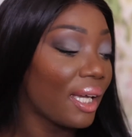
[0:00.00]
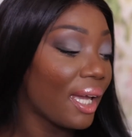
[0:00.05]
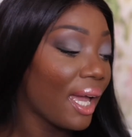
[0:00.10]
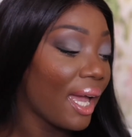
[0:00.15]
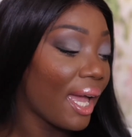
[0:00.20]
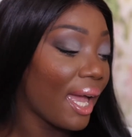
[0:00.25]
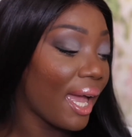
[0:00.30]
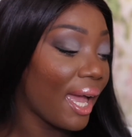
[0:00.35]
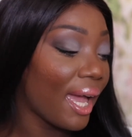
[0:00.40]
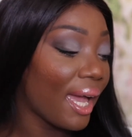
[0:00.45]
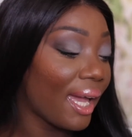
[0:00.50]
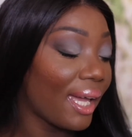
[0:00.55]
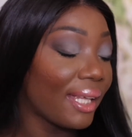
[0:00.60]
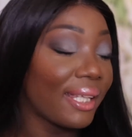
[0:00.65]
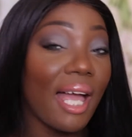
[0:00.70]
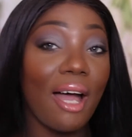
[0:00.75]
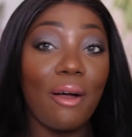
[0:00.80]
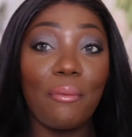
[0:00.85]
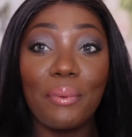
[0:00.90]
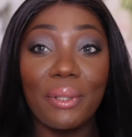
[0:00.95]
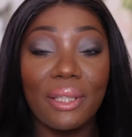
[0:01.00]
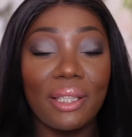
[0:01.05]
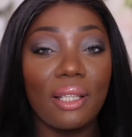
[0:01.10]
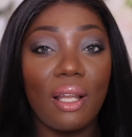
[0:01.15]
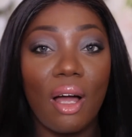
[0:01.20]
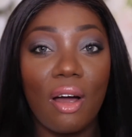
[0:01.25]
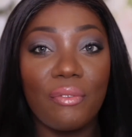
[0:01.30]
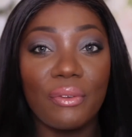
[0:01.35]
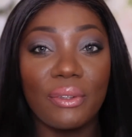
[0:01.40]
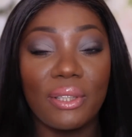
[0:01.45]
and I've been
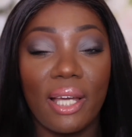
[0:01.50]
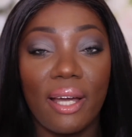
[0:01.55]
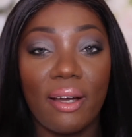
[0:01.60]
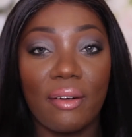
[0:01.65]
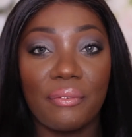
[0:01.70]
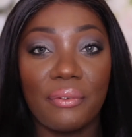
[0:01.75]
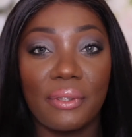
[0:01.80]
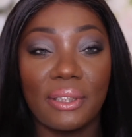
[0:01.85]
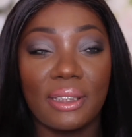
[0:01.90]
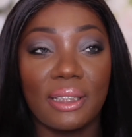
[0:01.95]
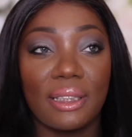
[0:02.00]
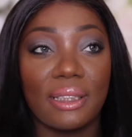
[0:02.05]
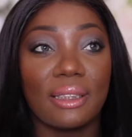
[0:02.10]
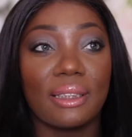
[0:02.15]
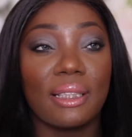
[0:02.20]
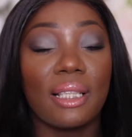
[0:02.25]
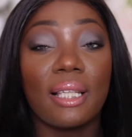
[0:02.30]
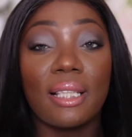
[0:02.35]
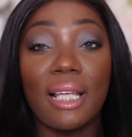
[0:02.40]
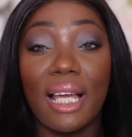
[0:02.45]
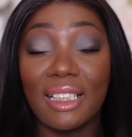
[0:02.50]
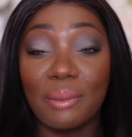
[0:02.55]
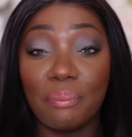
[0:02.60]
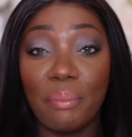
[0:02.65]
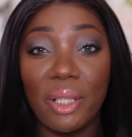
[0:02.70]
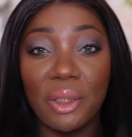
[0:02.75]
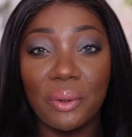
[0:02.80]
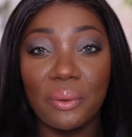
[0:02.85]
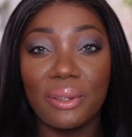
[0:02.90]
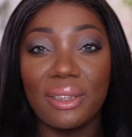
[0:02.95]
loving it ever since,
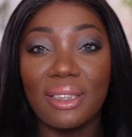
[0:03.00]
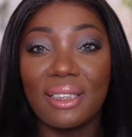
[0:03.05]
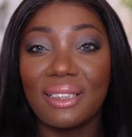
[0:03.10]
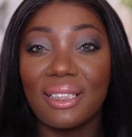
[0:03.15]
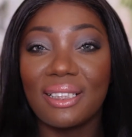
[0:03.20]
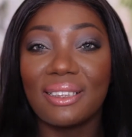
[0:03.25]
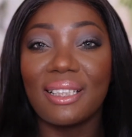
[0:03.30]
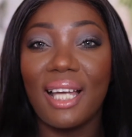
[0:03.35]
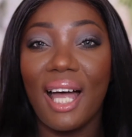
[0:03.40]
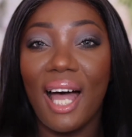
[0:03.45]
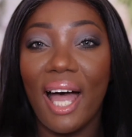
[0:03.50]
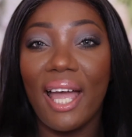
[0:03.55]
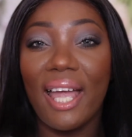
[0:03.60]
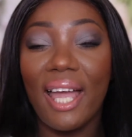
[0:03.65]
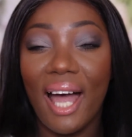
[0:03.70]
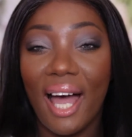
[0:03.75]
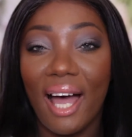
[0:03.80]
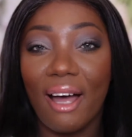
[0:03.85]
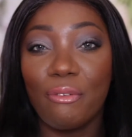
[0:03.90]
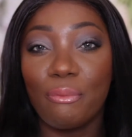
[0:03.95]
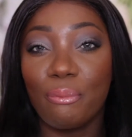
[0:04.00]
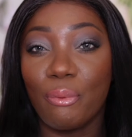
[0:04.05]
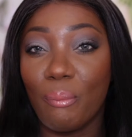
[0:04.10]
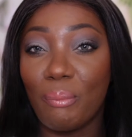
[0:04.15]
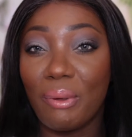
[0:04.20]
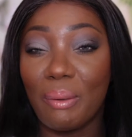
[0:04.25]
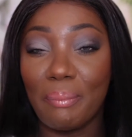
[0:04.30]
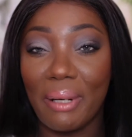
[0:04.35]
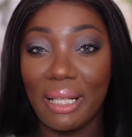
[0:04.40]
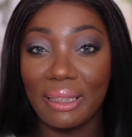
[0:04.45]
especially since I have
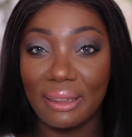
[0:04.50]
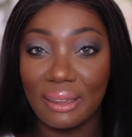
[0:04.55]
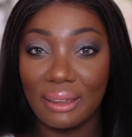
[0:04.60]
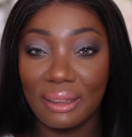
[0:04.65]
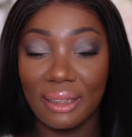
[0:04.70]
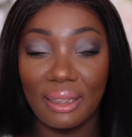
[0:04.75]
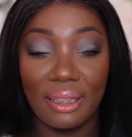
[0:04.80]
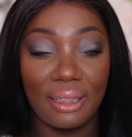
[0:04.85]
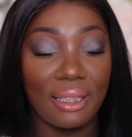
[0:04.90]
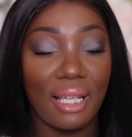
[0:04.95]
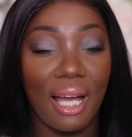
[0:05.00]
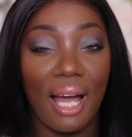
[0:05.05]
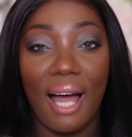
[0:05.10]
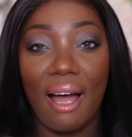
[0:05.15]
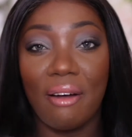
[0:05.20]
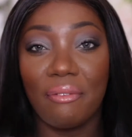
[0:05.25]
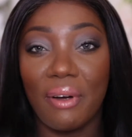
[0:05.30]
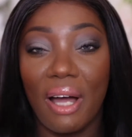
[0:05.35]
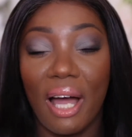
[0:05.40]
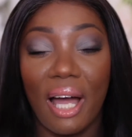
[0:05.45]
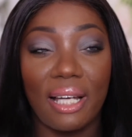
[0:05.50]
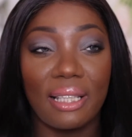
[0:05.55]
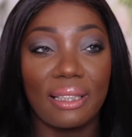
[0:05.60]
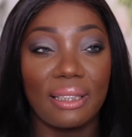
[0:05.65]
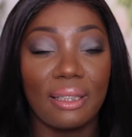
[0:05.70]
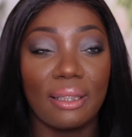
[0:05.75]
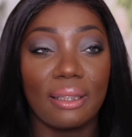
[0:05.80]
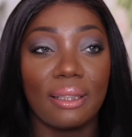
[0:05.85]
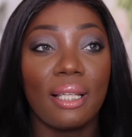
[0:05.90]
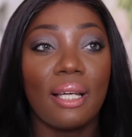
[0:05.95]
problematic skin. I have
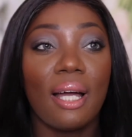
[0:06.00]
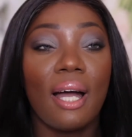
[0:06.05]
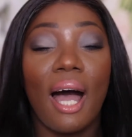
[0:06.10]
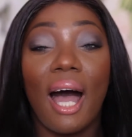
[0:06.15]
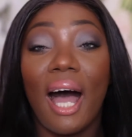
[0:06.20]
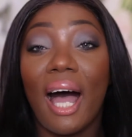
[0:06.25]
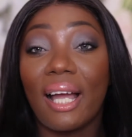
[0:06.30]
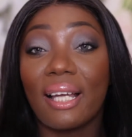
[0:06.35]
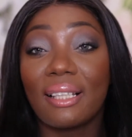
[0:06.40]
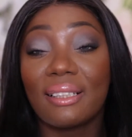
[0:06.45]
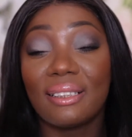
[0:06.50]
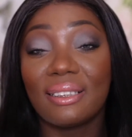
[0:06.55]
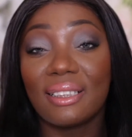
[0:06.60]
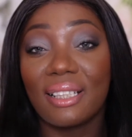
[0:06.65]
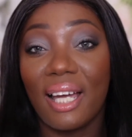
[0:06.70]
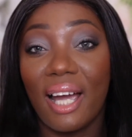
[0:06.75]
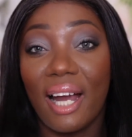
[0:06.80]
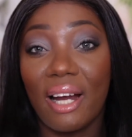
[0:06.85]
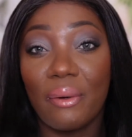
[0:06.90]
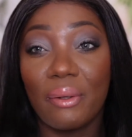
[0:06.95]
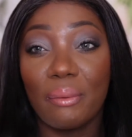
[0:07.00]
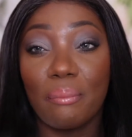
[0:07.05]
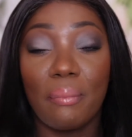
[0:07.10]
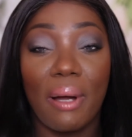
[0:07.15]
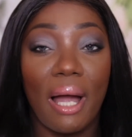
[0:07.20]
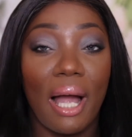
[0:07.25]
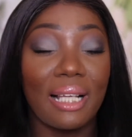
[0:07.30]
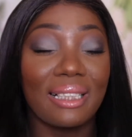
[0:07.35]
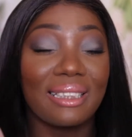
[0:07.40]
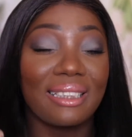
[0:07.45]
acne scarring
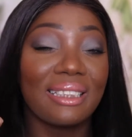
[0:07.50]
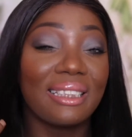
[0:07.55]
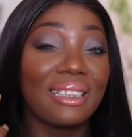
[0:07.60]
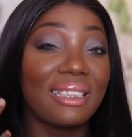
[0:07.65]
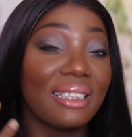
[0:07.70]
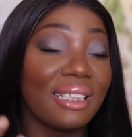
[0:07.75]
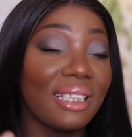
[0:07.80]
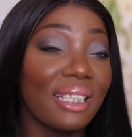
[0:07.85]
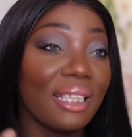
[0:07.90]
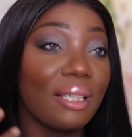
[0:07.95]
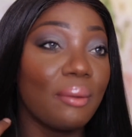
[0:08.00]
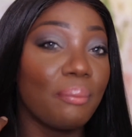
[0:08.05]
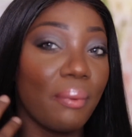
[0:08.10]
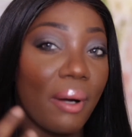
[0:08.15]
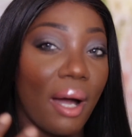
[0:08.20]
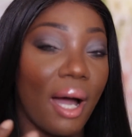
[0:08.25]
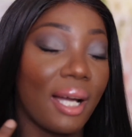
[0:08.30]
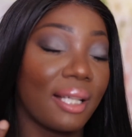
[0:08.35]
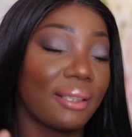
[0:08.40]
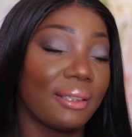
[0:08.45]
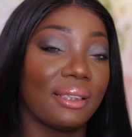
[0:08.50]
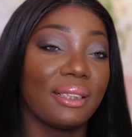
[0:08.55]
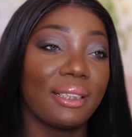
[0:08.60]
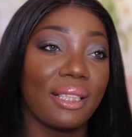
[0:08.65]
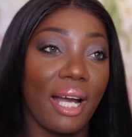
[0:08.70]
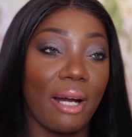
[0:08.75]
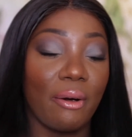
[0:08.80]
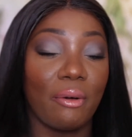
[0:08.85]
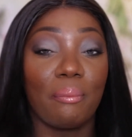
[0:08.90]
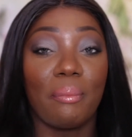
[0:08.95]
mark, deep acne
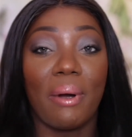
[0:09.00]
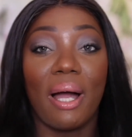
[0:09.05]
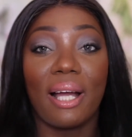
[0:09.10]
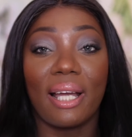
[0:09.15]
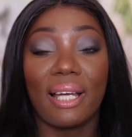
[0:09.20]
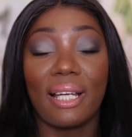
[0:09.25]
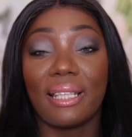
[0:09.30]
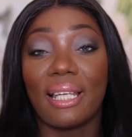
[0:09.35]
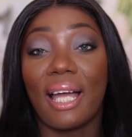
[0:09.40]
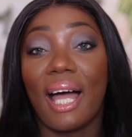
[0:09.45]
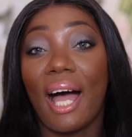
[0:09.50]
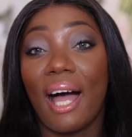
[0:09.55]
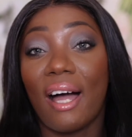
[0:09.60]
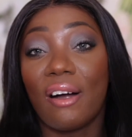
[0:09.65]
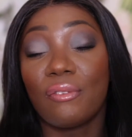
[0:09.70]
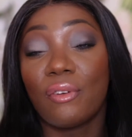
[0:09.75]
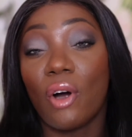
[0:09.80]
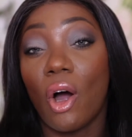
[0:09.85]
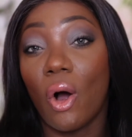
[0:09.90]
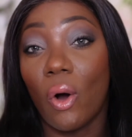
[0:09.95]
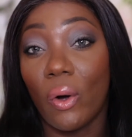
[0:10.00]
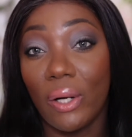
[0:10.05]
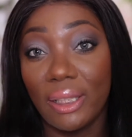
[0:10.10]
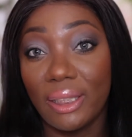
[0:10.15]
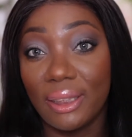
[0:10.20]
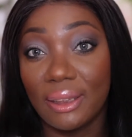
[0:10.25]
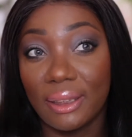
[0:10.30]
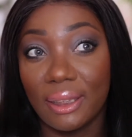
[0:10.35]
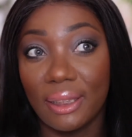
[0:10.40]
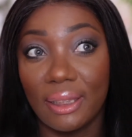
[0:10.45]
scarring mark, and I have oily
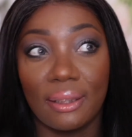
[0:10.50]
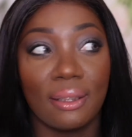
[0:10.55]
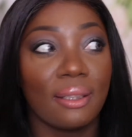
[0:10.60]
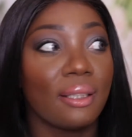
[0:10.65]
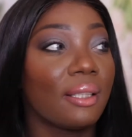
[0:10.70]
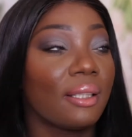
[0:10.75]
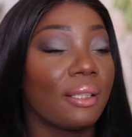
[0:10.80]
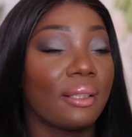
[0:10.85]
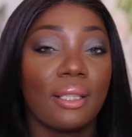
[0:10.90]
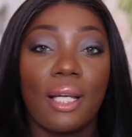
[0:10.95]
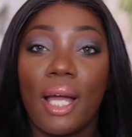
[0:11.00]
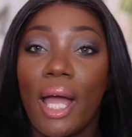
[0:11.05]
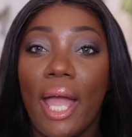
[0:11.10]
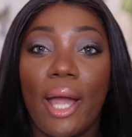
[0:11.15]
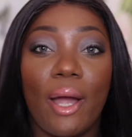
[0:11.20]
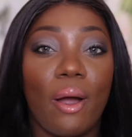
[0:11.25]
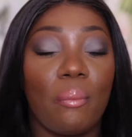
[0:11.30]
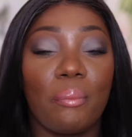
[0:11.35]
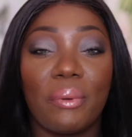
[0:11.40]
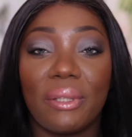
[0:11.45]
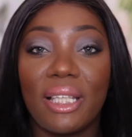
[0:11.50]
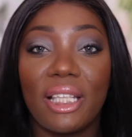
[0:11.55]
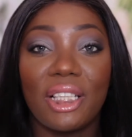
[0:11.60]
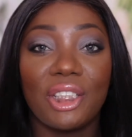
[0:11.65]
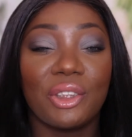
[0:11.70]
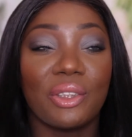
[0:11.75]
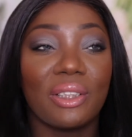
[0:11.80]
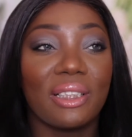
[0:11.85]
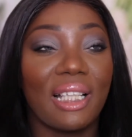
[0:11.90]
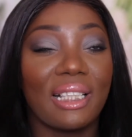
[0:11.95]
skin, a
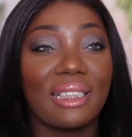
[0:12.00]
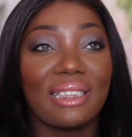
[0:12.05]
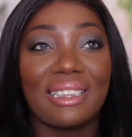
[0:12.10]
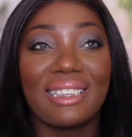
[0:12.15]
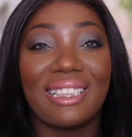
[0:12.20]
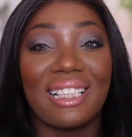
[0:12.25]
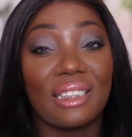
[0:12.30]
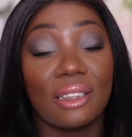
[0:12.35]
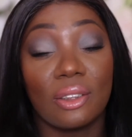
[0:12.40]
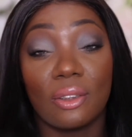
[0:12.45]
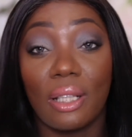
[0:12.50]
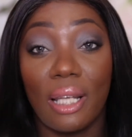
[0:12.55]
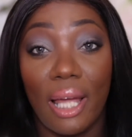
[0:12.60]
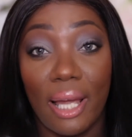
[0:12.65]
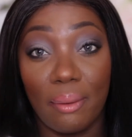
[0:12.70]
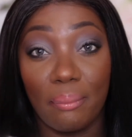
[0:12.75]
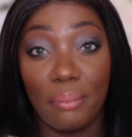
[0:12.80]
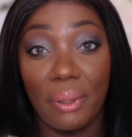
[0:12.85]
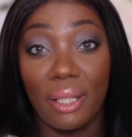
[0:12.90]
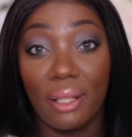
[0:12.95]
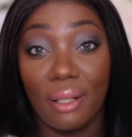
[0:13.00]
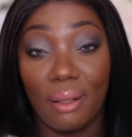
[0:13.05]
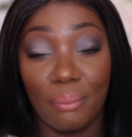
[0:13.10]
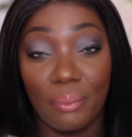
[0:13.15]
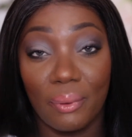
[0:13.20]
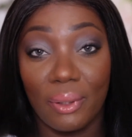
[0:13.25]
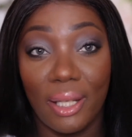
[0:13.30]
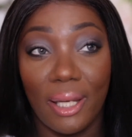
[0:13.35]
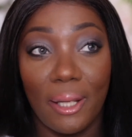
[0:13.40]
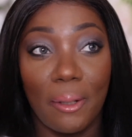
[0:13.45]
combination that does not like makeup.
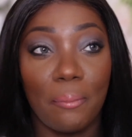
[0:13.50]
Okay,